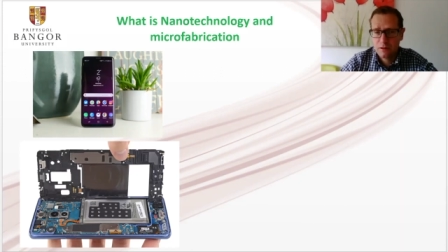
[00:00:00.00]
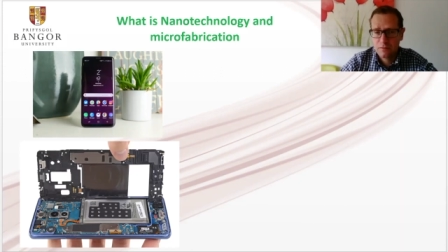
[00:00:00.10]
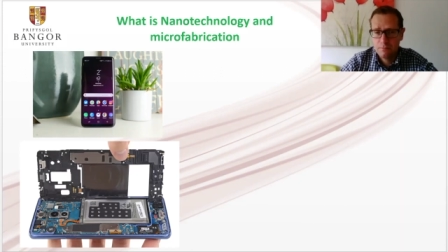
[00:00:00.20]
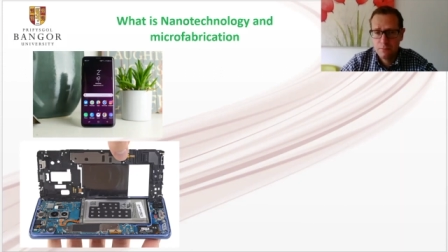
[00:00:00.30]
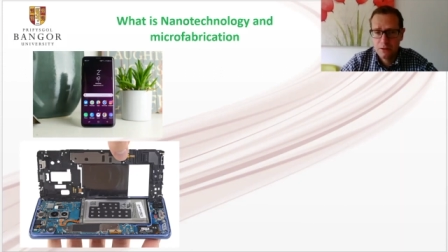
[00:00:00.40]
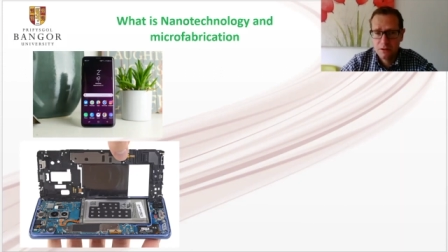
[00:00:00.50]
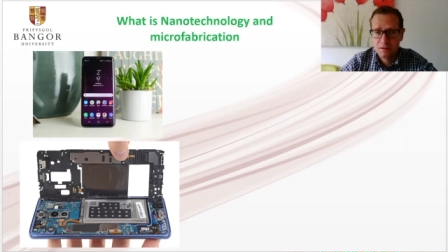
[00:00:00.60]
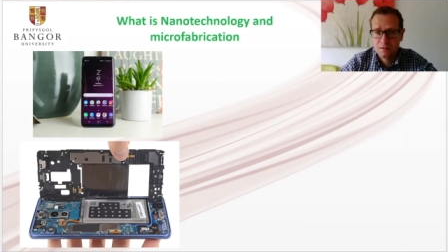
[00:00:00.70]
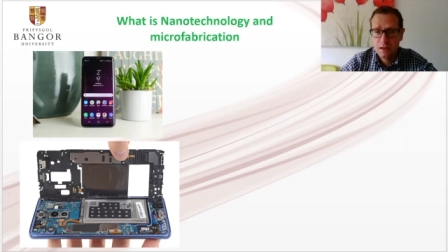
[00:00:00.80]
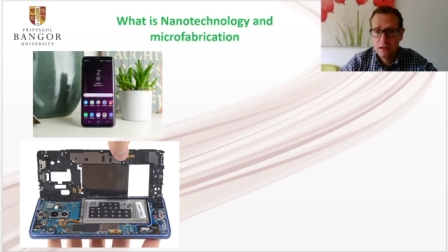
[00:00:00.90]

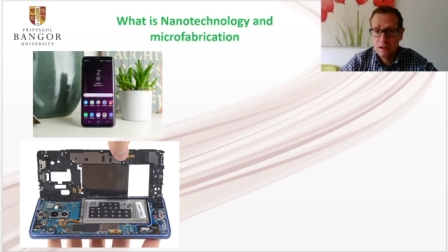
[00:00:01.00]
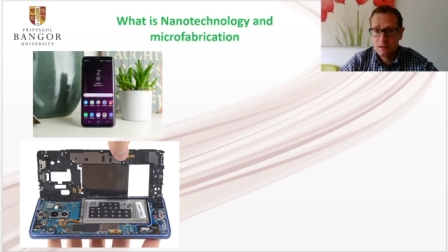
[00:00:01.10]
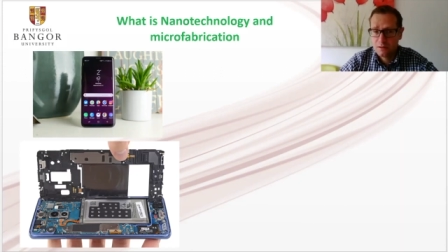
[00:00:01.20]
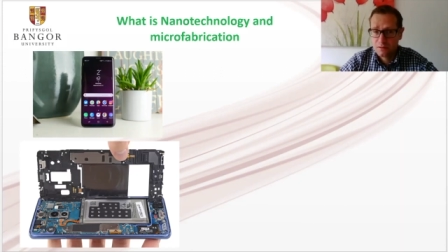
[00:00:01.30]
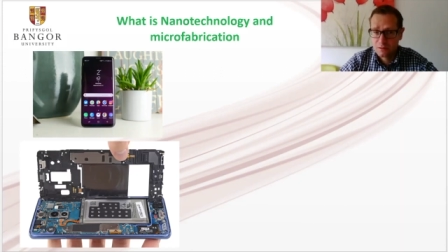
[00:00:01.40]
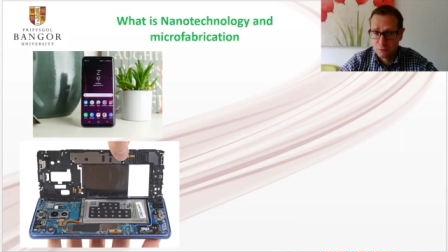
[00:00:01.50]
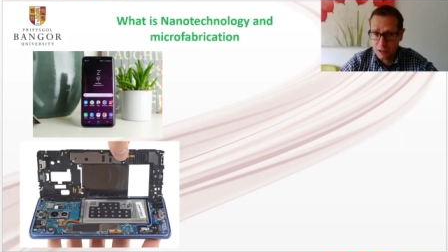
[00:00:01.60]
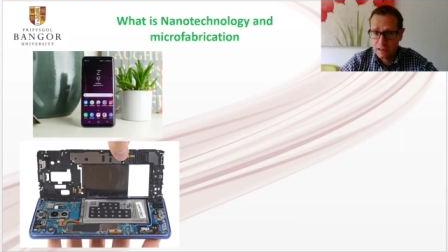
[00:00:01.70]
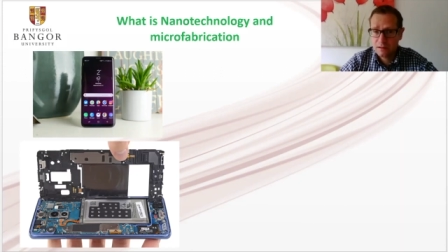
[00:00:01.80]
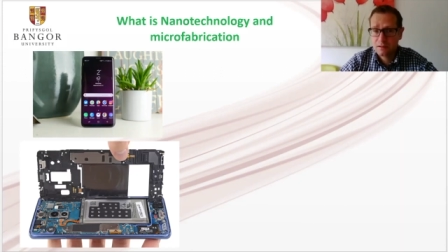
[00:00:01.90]
components, the
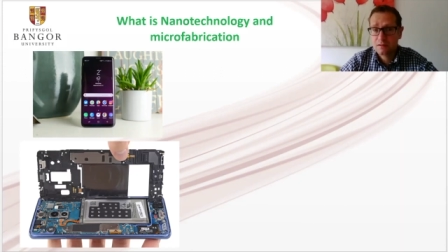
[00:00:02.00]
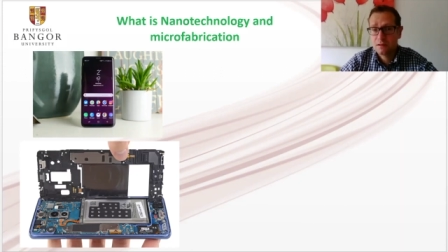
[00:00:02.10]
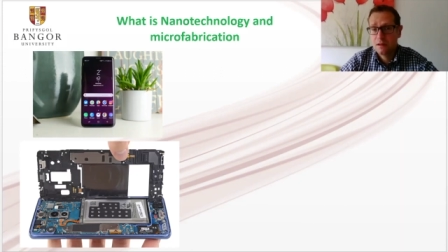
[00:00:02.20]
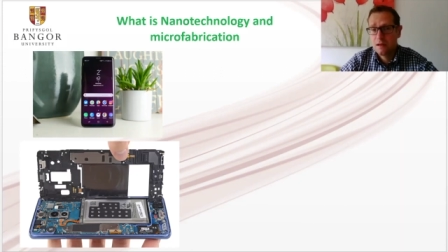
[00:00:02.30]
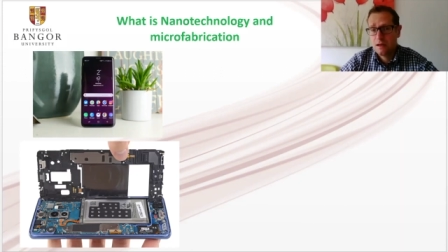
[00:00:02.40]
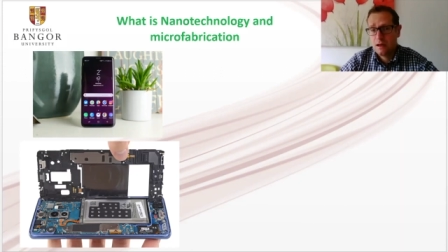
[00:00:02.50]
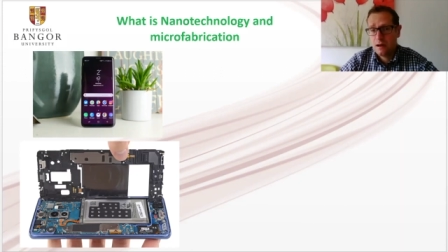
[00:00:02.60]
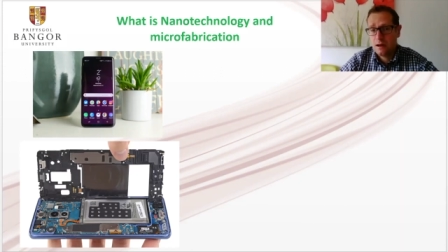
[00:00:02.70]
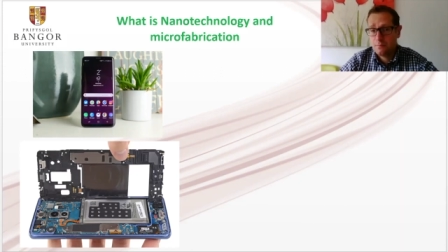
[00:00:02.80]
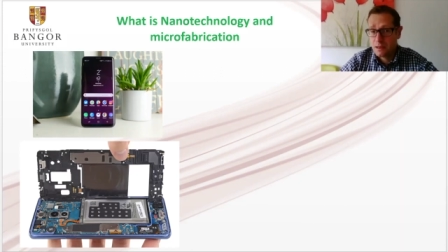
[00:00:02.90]
screens,
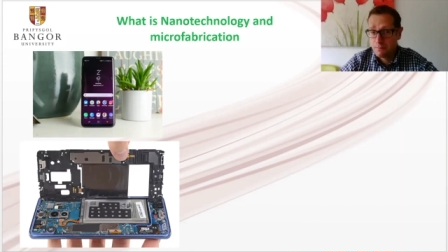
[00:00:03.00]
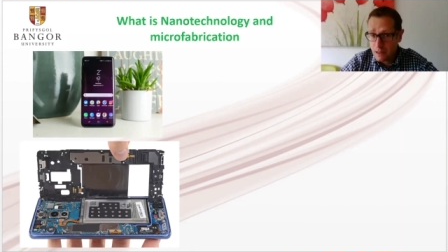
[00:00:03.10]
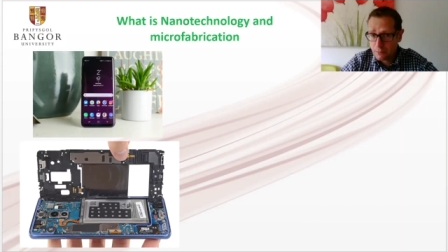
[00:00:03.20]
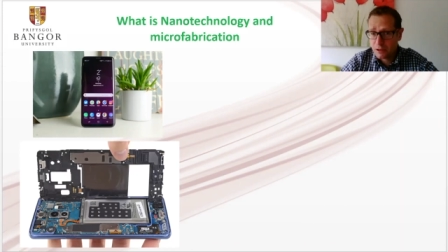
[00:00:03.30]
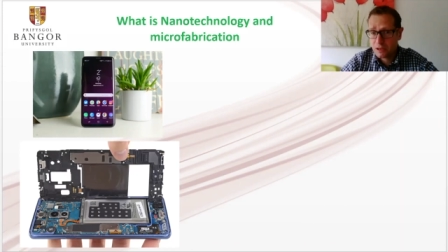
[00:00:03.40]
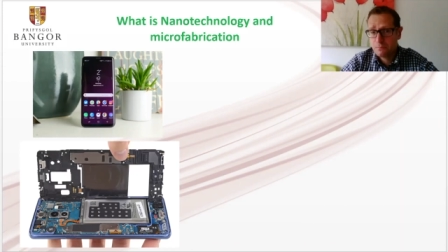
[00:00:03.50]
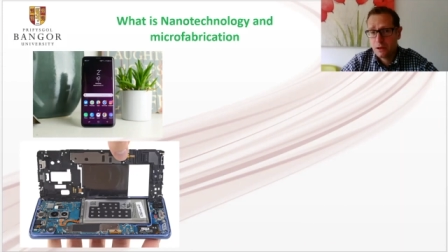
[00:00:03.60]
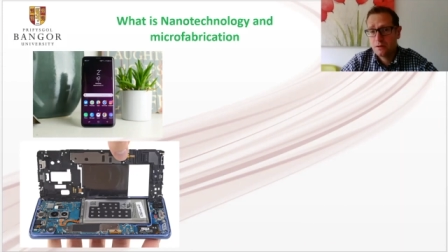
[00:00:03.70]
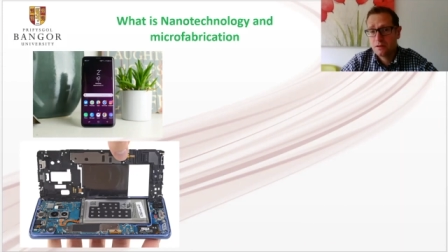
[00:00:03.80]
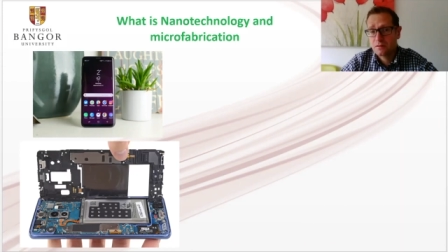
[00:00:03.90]
the memory
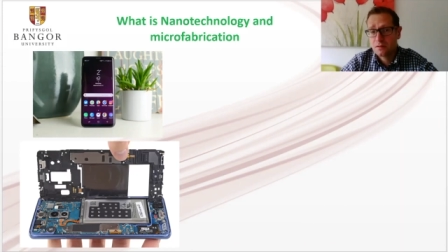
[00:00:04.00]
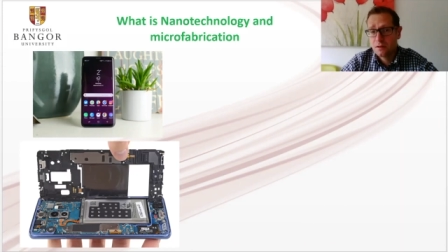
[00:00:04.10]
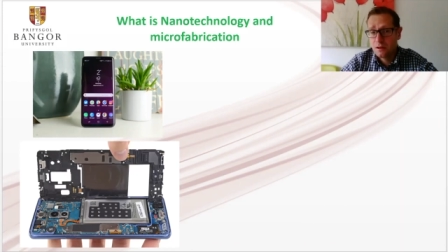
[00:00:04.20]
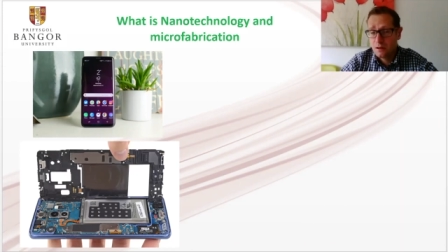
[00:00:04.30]
components.